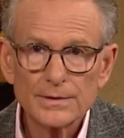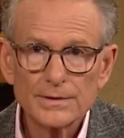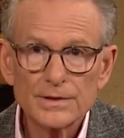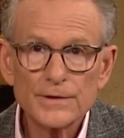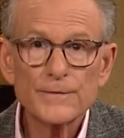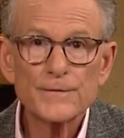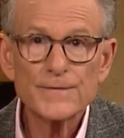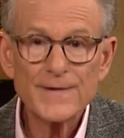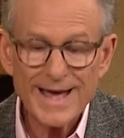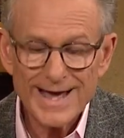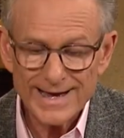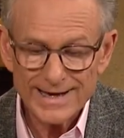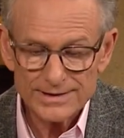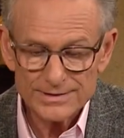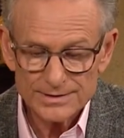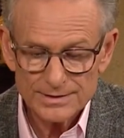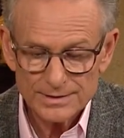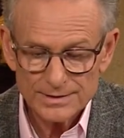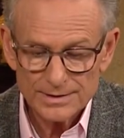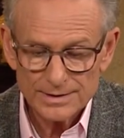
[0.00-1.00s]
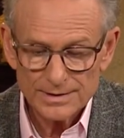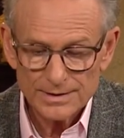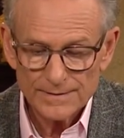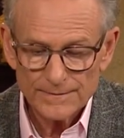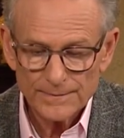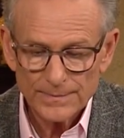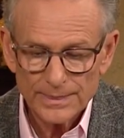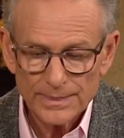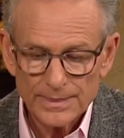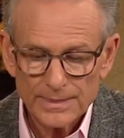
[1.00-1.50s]
the fact
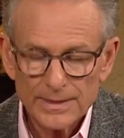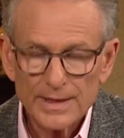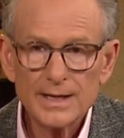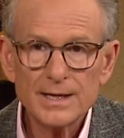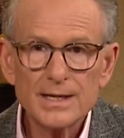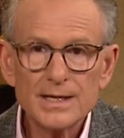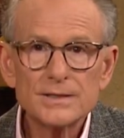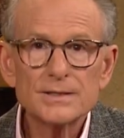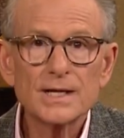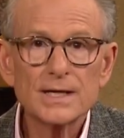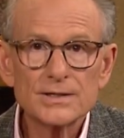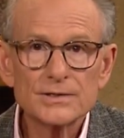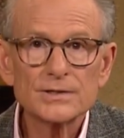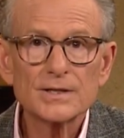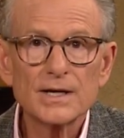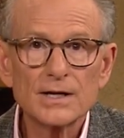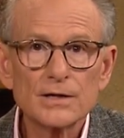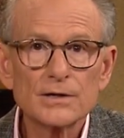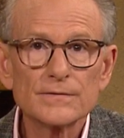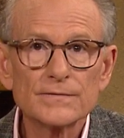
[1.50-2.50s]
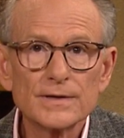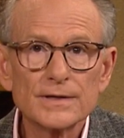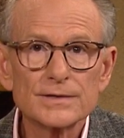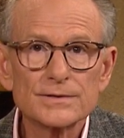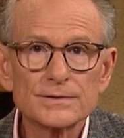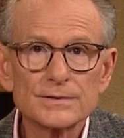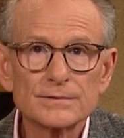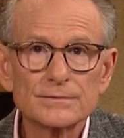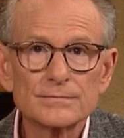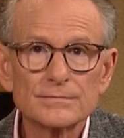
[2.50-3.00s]
that He takes care of
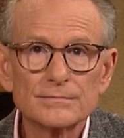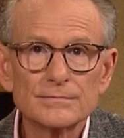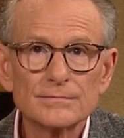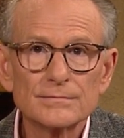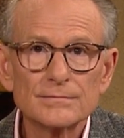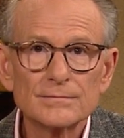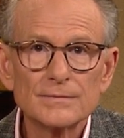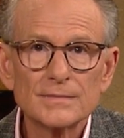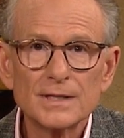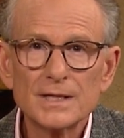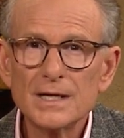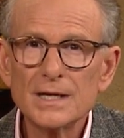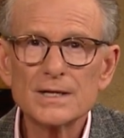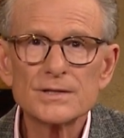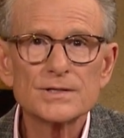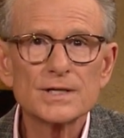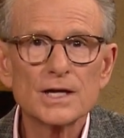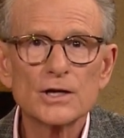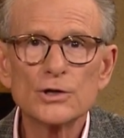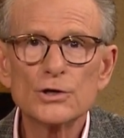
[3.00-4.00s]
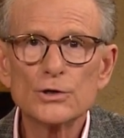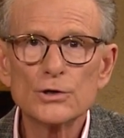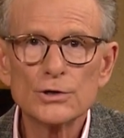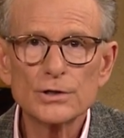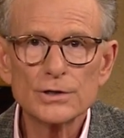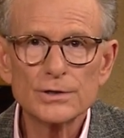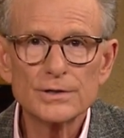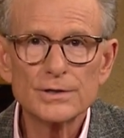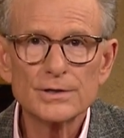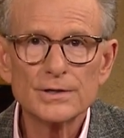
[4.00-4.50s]
us. He is a
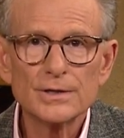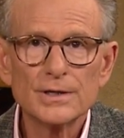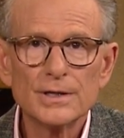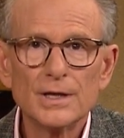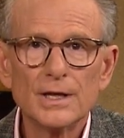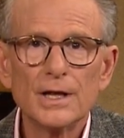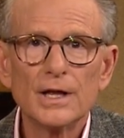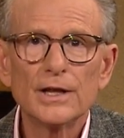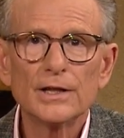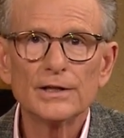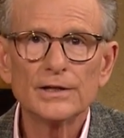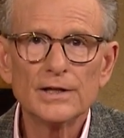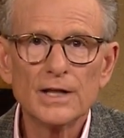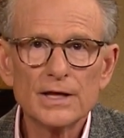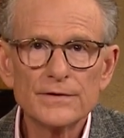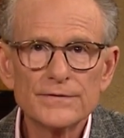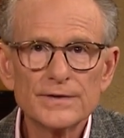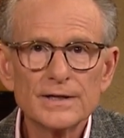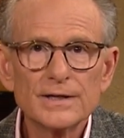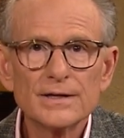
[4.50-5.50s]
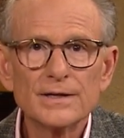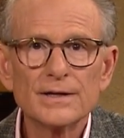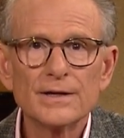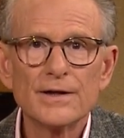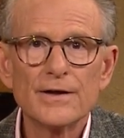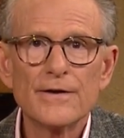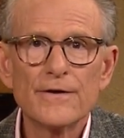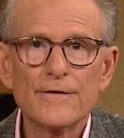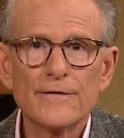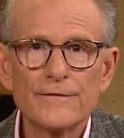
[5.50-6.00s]
good, loving
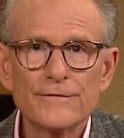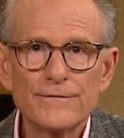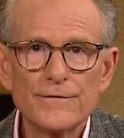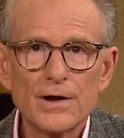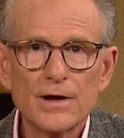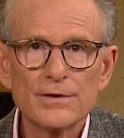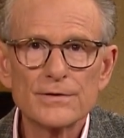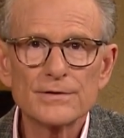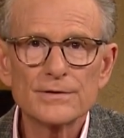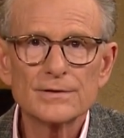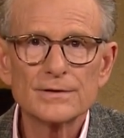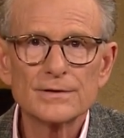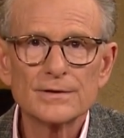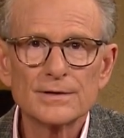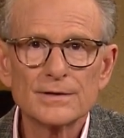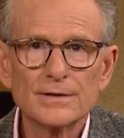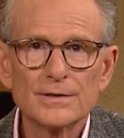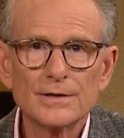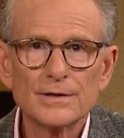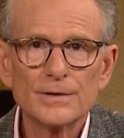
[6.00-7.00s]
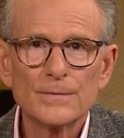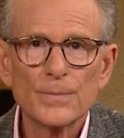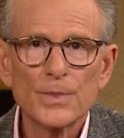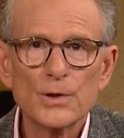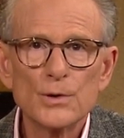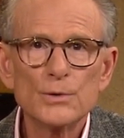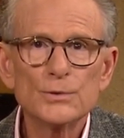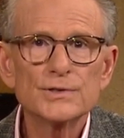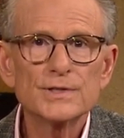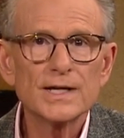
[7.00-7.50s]
Father
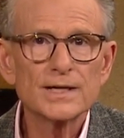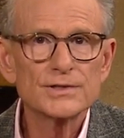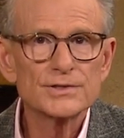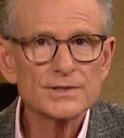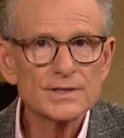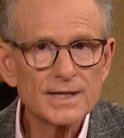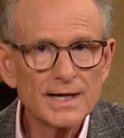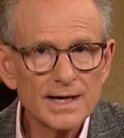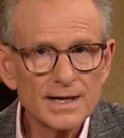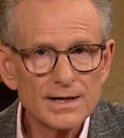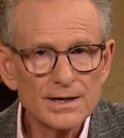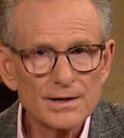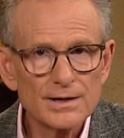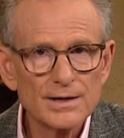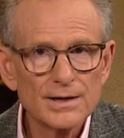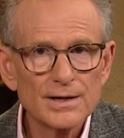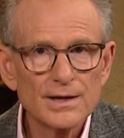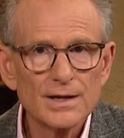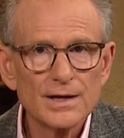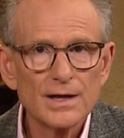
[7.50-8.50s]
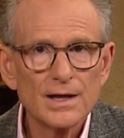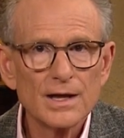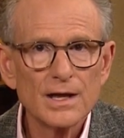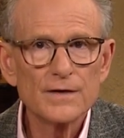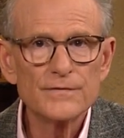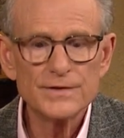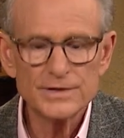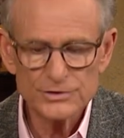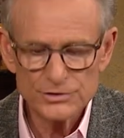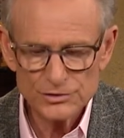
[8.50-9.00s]
who takes care
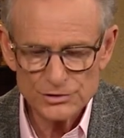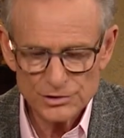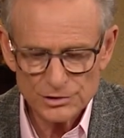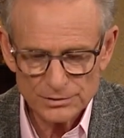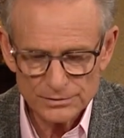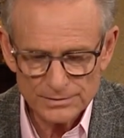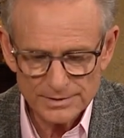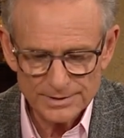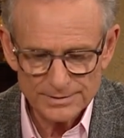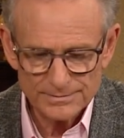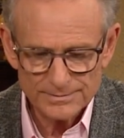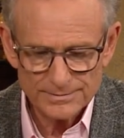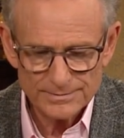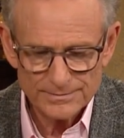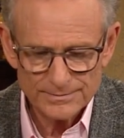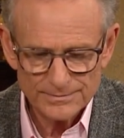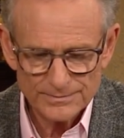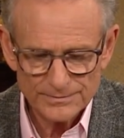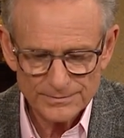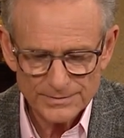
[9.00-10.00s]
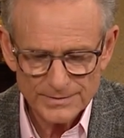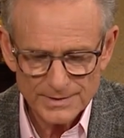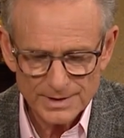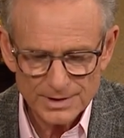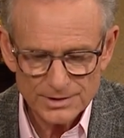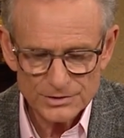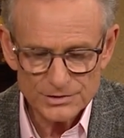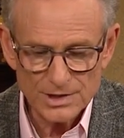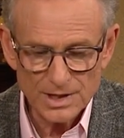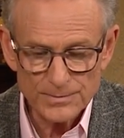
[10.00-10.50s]
of His children.
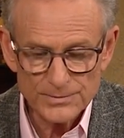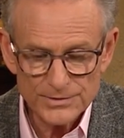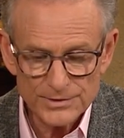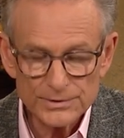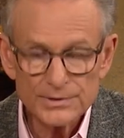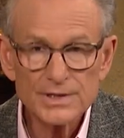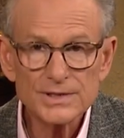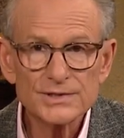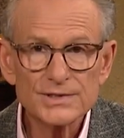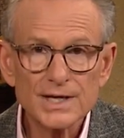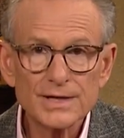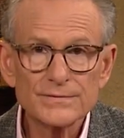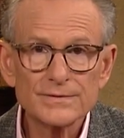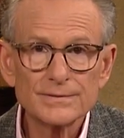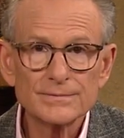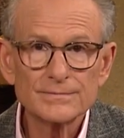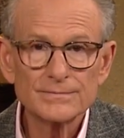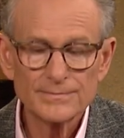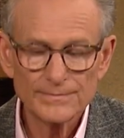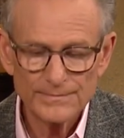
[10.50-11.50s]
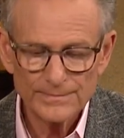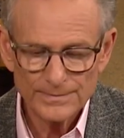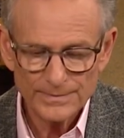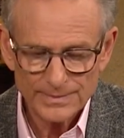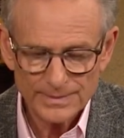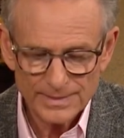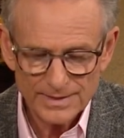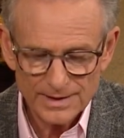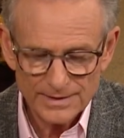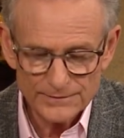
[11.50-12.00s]
Psalm 37,
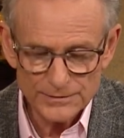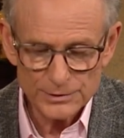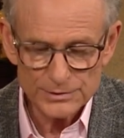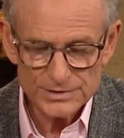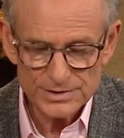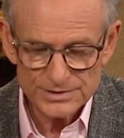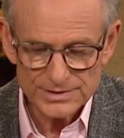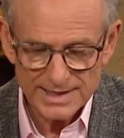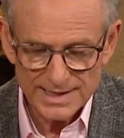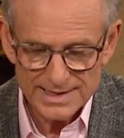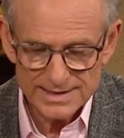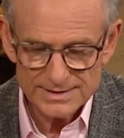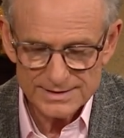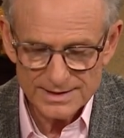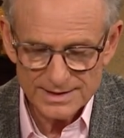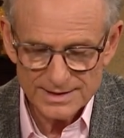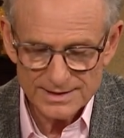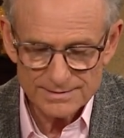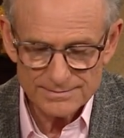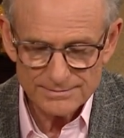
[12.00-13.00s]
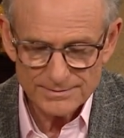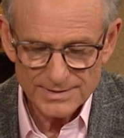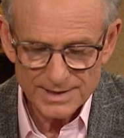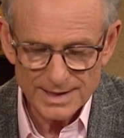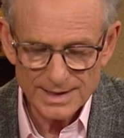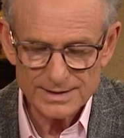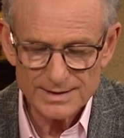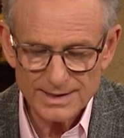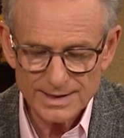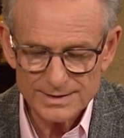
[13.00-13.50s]
verses 18
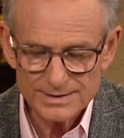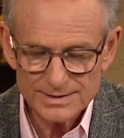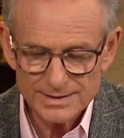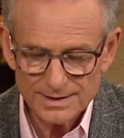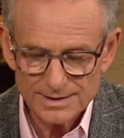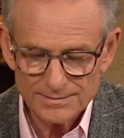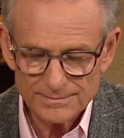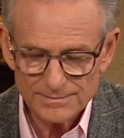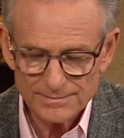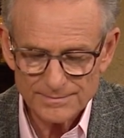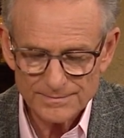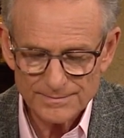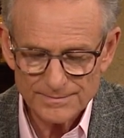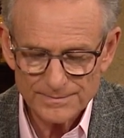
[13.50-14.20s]
and 19.